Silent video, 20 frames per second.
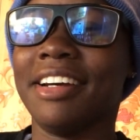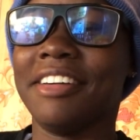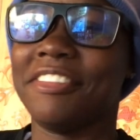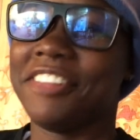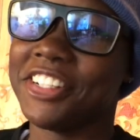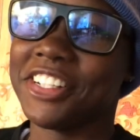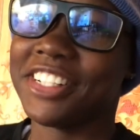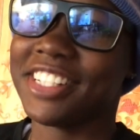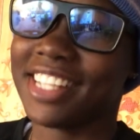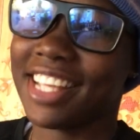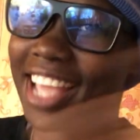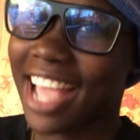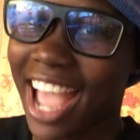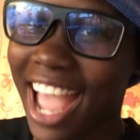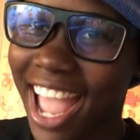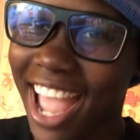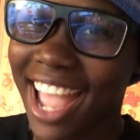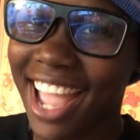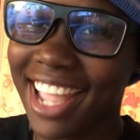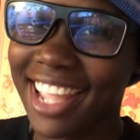for just say
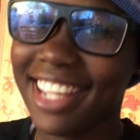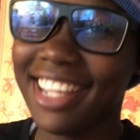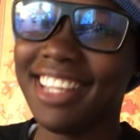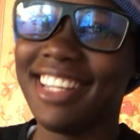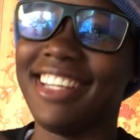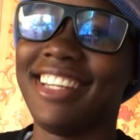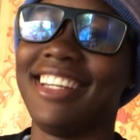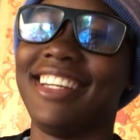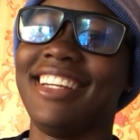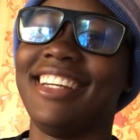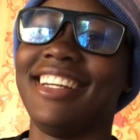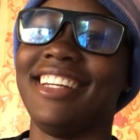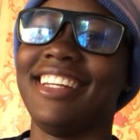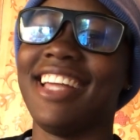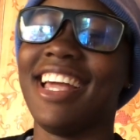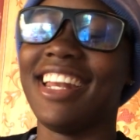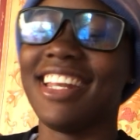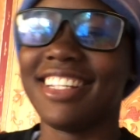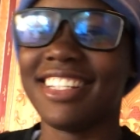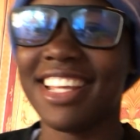hi.
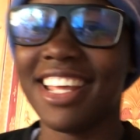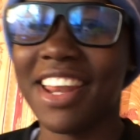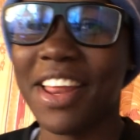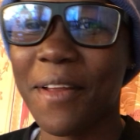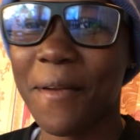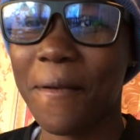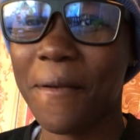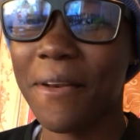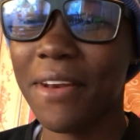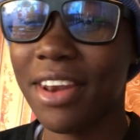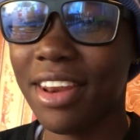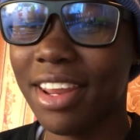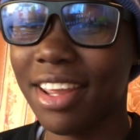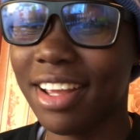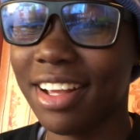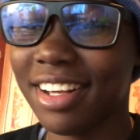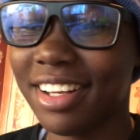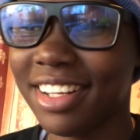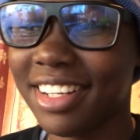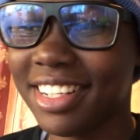Yeah, that's an
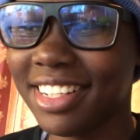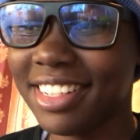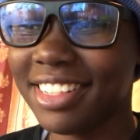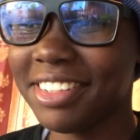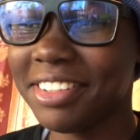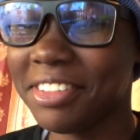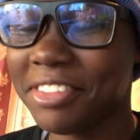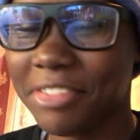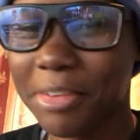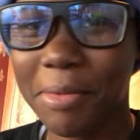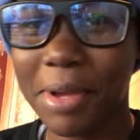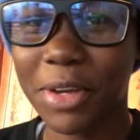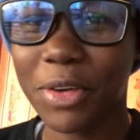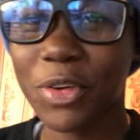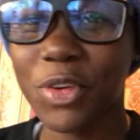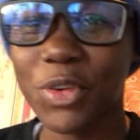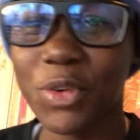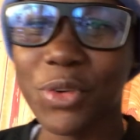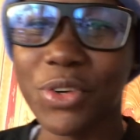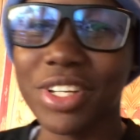for me
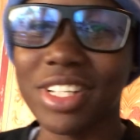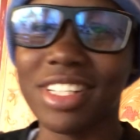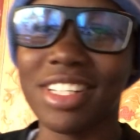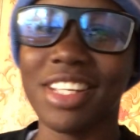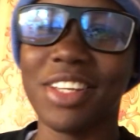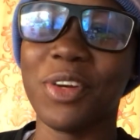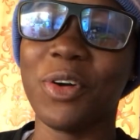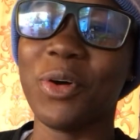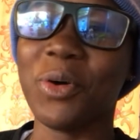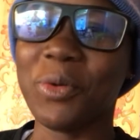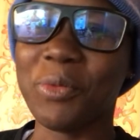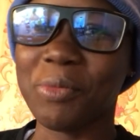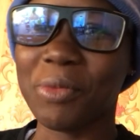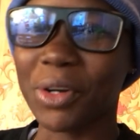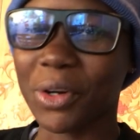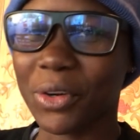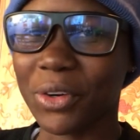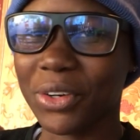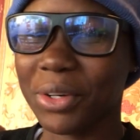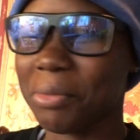to know say yo we
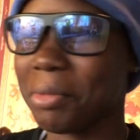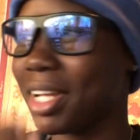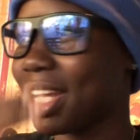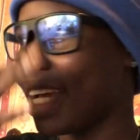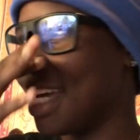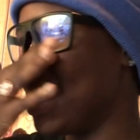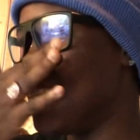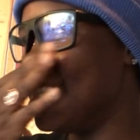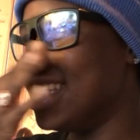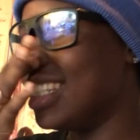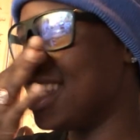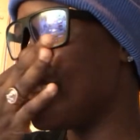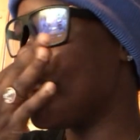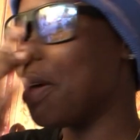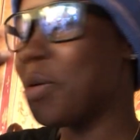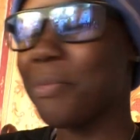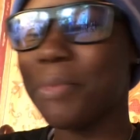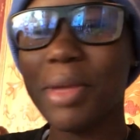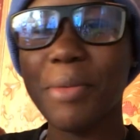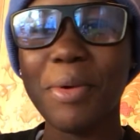good because
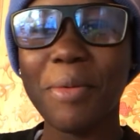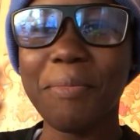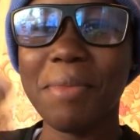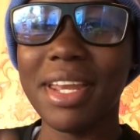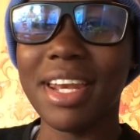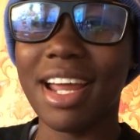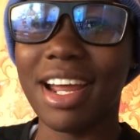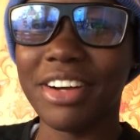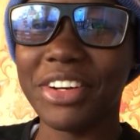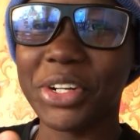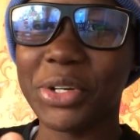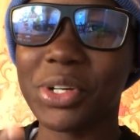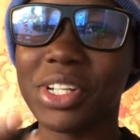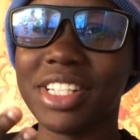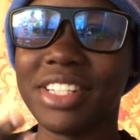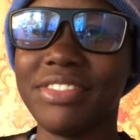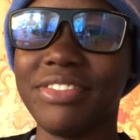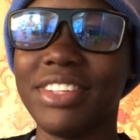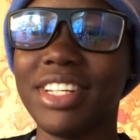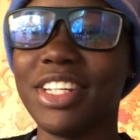people been a
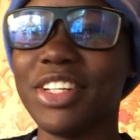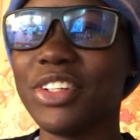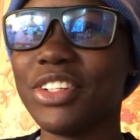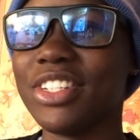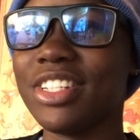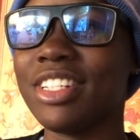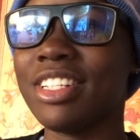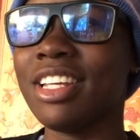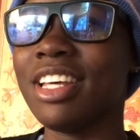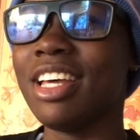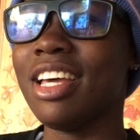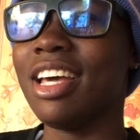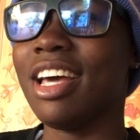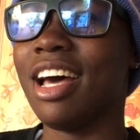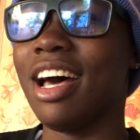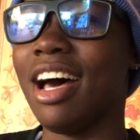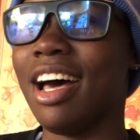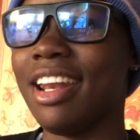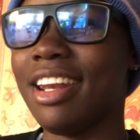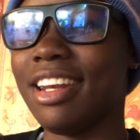request videos
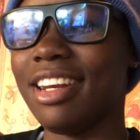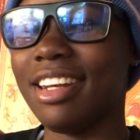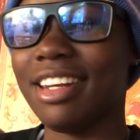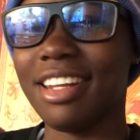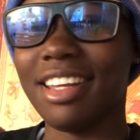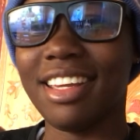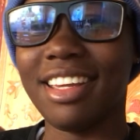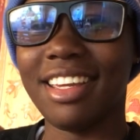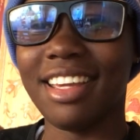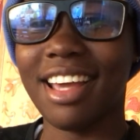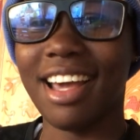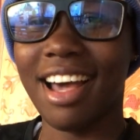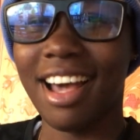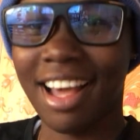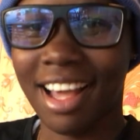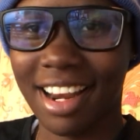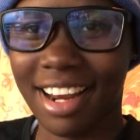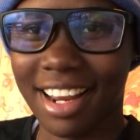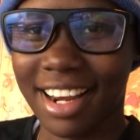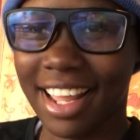and
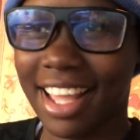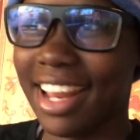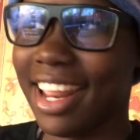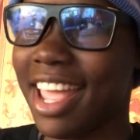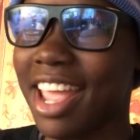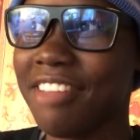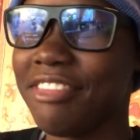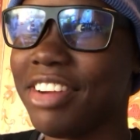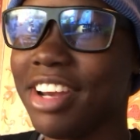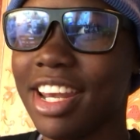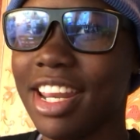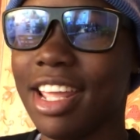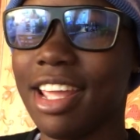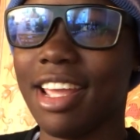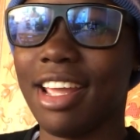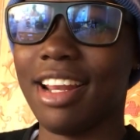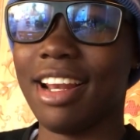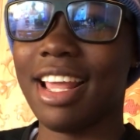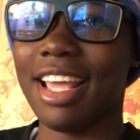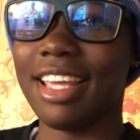all of that every day
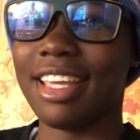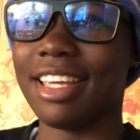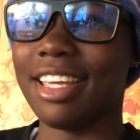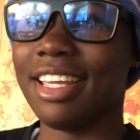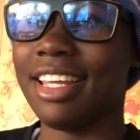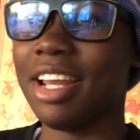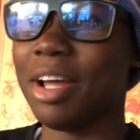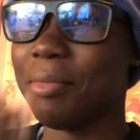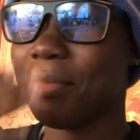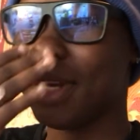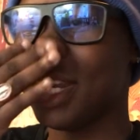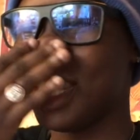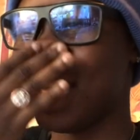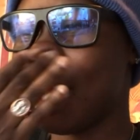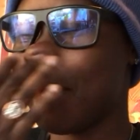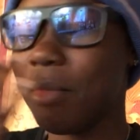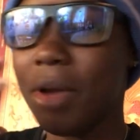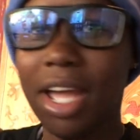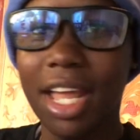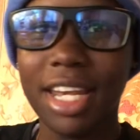like in my
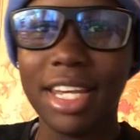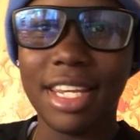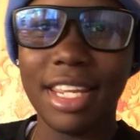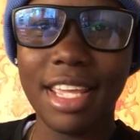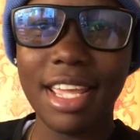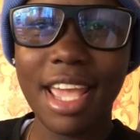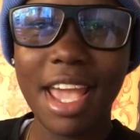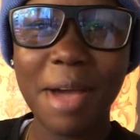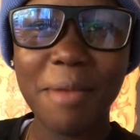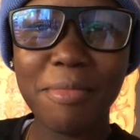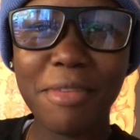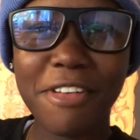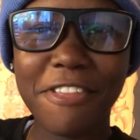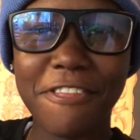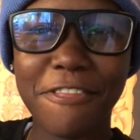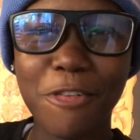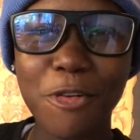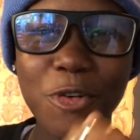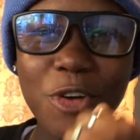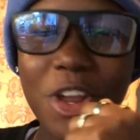DM DM
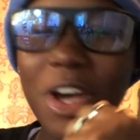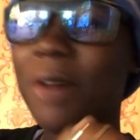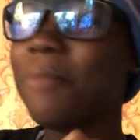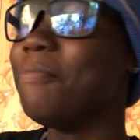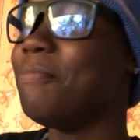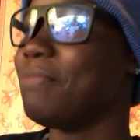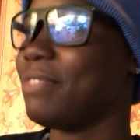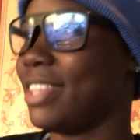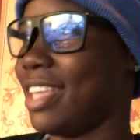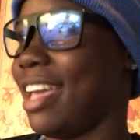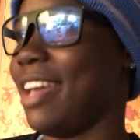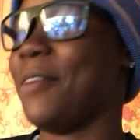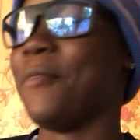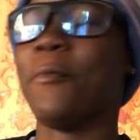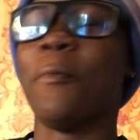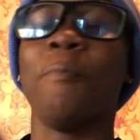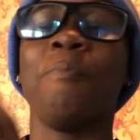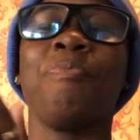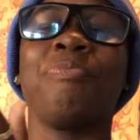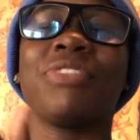full up yeah
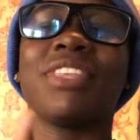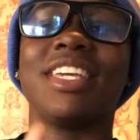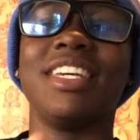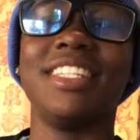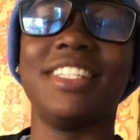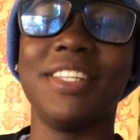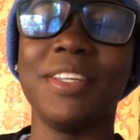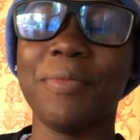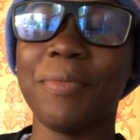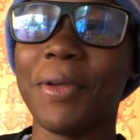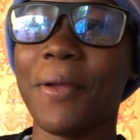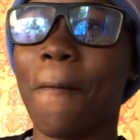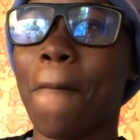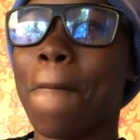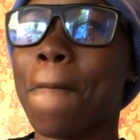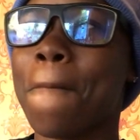you see me